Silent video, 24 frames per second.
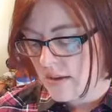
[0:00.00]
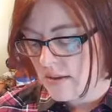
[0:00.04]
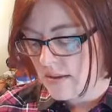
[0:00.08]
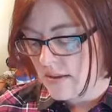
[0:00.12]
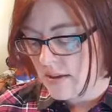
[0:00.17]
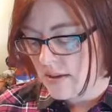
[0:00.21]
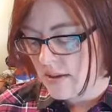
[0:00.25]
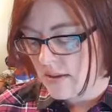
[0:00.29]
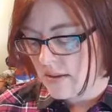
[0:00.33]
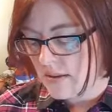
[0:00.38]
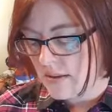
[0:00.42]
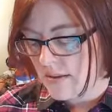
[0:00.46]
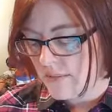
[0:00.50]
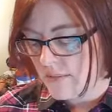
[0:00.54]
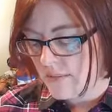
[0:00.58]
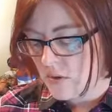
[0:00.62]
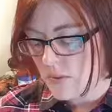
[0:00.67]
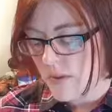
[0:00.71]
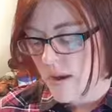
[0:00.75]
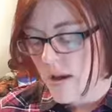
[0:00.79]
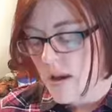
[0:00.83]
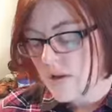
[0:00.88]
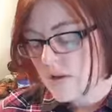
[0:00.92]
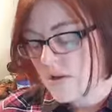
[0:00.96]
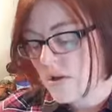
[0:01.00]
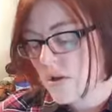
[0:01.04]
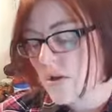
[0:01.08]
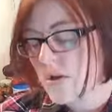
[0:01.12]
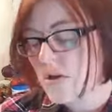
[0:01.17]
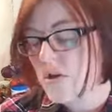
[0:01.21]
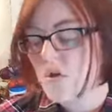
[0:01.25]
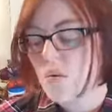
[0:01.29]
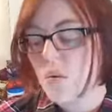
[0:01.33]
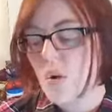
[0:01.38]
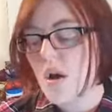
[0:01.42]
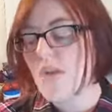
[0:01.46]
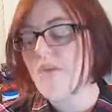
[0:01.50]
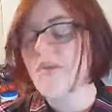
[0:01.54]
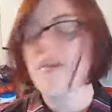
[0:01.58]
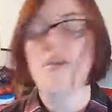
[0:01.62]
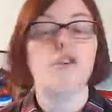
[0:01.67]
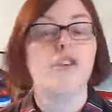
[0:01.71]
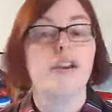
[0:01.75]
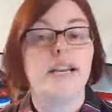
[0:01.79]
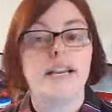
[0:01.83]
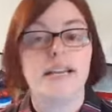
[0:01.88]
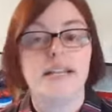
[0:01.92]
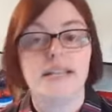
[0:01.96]
10, 11. So there's 12
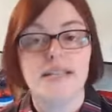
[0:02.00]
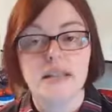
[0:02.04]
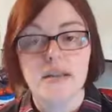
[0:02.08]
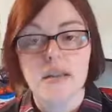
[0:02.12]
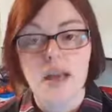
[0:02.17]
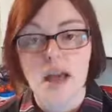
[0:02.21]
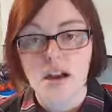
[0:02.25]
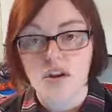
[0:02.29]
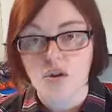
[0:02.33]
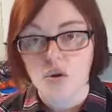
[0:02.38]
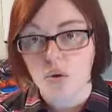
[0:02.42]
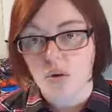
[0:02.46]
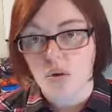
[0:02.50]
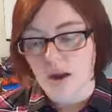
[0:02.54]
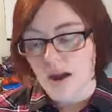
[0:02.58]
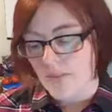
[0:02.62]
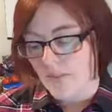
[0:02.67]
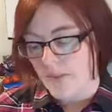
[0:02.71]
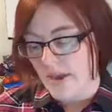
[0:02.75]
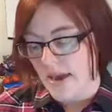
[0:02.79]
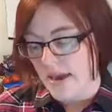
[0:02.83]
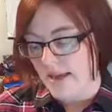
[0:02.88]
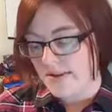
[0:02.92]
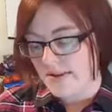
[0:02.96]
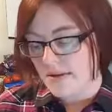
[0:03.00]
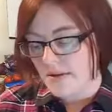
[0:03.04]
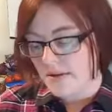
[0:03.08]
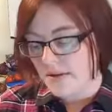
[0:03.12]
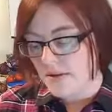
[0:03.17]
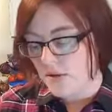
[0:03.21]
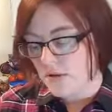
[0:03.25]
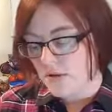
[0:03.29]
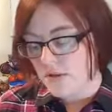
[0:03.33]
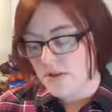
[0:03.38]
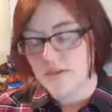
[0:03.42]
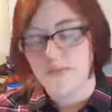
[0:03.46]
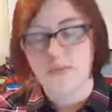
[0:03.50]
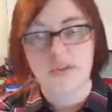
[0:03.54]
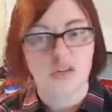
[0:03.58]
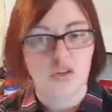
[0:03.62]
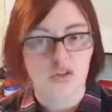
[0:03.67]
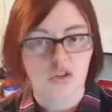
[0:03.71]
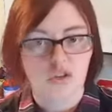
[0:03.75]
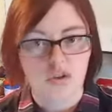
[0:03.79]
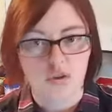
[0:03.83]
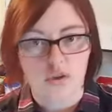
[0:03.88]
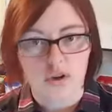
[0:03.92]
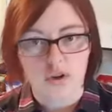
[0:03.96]
ingredients in the actual cupcakes, and then there's some
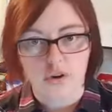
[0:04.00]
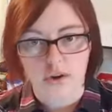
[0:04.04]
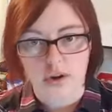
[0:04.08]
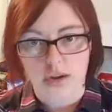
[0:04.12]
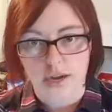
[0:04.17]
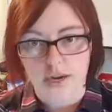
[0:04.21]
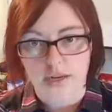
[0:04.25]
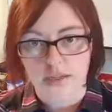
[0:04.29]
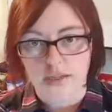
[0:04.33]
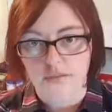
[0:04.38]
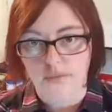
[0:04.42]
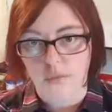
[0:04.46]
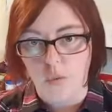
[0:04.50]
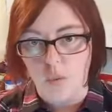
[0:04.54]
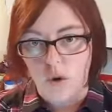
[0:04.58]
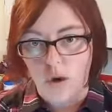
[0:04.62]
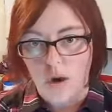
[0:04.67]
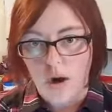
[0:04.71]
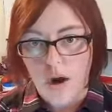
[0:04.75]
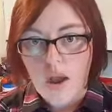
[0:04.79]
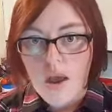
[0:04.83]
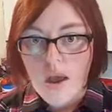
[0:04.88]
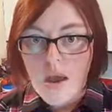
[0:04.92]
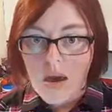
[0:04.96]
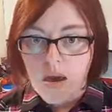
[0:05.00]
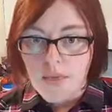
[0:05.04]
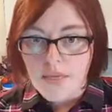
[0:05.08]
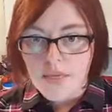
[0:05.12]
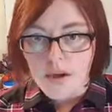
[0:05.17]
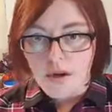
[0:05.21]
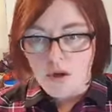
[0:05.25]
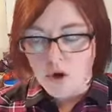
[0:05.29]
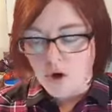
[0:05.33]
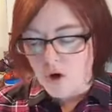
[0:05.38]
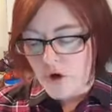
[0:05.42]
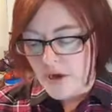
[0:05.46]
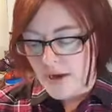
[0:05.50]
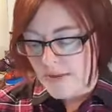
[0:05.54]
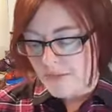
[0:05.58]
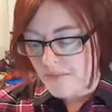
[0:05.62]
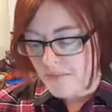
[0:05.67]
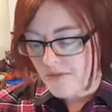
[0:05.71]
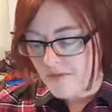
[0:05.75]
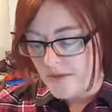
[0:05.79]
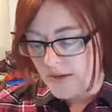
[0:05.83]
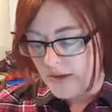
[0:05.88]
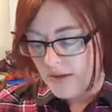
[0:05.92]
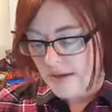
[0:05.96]
additional ingredients for the
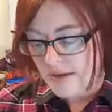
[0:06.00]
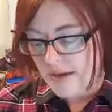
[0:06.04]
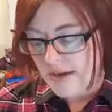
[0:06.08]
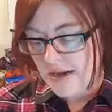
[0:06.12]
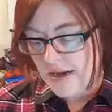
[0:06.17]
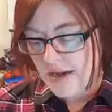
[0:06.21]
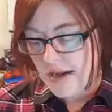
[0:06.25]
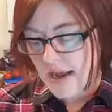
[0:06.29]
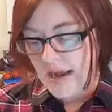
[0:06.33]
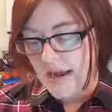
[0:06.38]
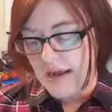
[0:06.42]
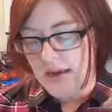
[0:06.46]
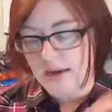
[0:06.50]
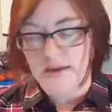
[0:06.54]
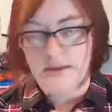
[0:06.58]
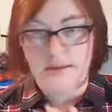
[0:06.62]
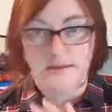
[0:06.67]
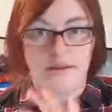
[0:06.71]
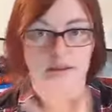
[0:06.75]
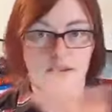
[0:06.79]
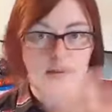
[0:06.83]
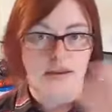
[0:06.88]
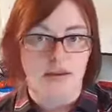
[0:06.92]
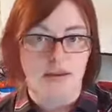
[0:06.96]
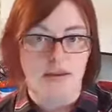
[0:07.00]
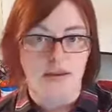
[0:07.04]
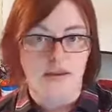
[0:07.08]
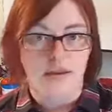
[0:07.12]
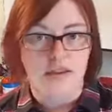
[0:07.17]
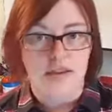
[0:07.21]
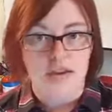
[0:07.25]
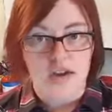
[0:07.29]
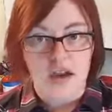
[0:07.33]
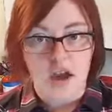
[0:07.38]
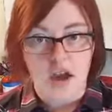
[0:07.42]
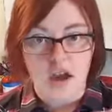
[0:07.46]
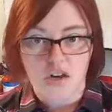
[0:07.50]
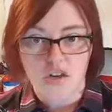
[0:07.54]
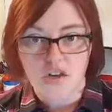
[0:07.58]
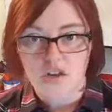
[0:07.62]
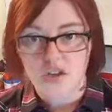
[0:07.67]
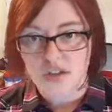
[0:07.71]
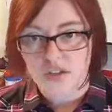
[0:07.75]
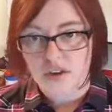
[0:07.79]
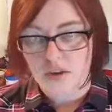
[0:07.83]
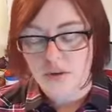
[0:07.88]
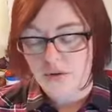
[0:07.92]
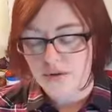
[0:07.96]
cream filling and the
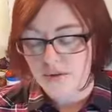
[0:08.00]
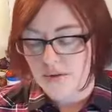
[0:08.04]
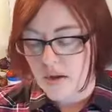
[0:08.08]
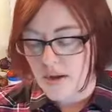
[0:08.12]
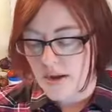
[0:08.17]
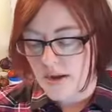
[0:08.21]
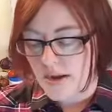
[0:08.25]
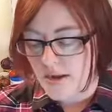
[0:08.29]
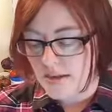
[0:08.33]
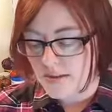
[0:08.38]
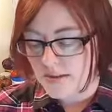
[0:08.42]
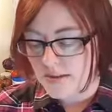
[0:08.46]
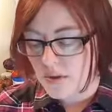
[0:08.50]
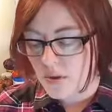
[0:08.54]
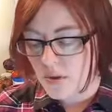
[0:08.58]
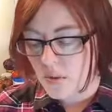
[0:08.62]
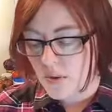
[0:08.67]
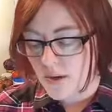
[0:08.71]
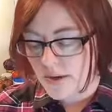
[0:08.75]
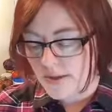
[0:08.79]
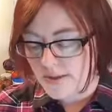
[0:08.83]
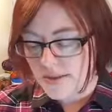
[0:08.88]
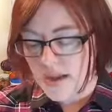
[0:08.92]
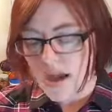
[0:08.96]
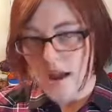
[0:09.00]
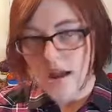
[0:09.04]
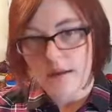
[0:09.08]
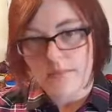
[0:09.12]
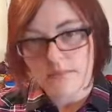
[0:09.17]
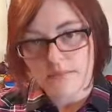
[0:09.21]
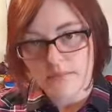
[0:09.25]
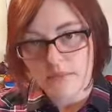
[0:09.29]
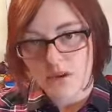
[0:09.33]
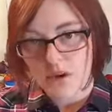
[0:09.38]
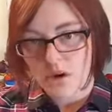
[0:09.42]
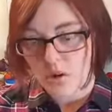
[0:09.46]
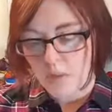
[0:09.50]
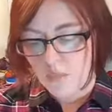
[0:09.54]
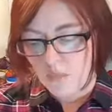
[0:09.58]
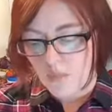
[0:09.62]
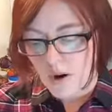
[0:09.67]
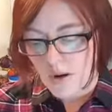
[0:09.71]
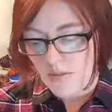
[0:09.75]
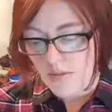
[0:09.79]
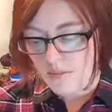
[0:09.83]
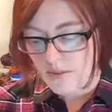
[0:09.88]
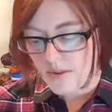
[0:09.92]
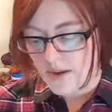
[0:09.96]
ganache that goes on it. So it's got,
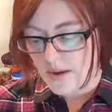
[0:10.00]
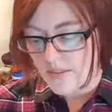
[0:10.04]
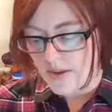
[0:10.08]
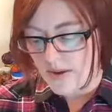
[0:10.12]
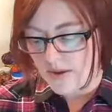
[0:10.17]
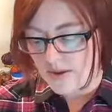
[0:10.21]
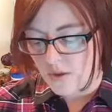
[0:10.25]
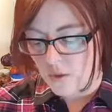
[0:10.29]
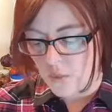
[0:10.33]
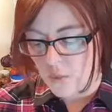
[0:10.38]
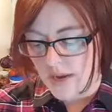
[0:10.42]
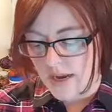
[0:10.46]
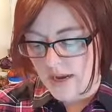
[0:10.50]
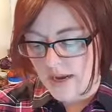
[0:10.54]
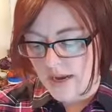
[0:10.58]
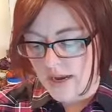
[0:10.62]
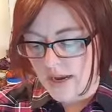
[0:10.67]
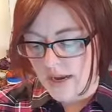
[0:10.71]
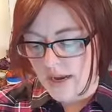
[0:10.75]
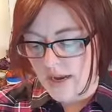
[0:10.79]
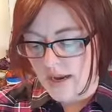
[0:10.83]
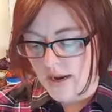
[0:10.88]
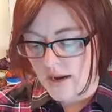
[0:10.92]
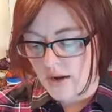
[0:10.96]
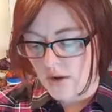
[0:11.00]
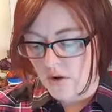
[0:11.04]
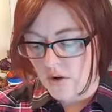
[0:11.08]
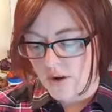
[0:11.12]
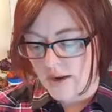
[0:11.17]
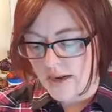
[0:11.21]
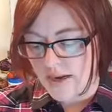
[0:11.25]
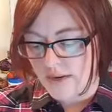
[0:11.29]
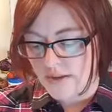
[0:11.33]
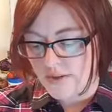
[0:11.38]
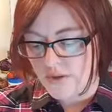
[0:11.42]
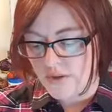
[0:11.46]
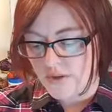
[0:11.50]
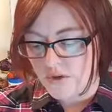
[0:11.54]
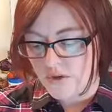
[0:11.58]
probably about 20 ingredients